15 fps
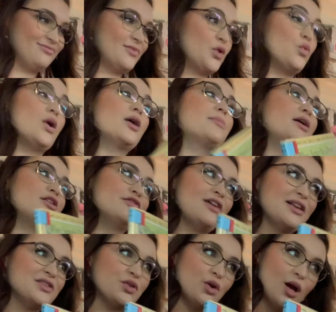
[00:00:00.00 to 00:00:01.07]
Where
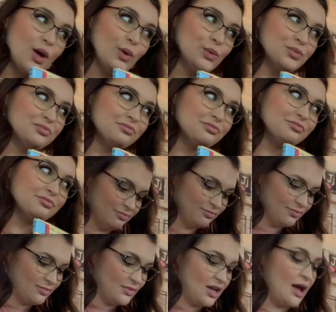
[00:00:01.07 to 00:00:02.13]
butterflies grow.
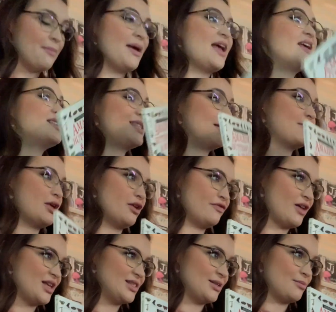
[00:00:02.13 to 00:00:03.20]
Amazing
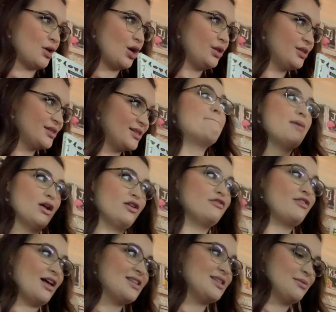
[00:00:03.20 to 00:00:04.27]
butterflies and moths.
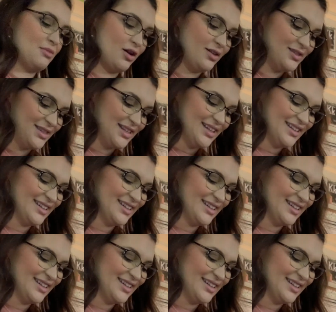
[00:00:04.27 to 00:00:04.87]
Butterflies and moths.